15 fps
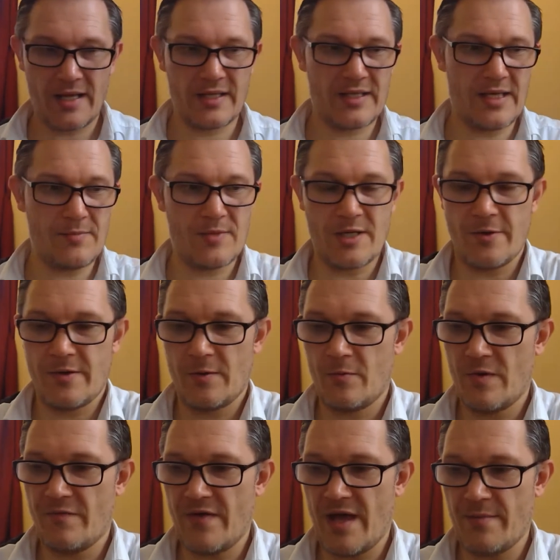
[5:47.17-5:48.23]
keep going
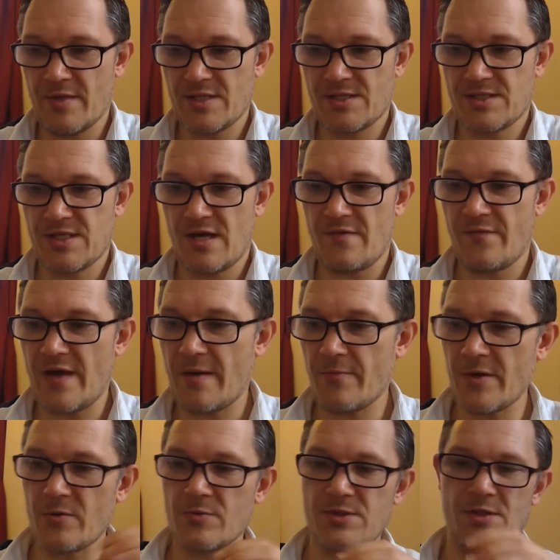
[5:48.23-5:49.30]
with Emmet's stuff, and
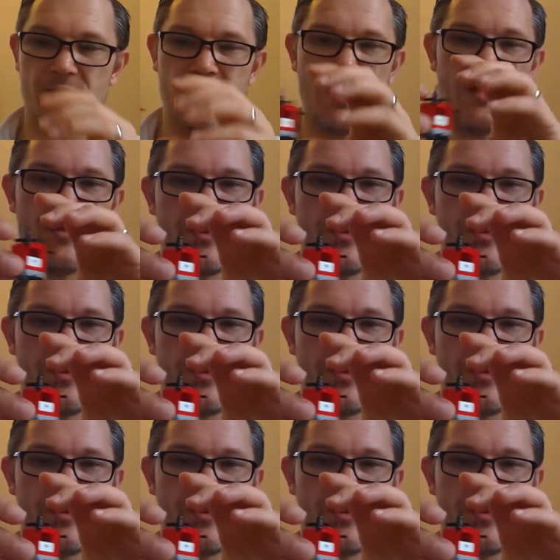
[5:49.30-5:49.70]
we also get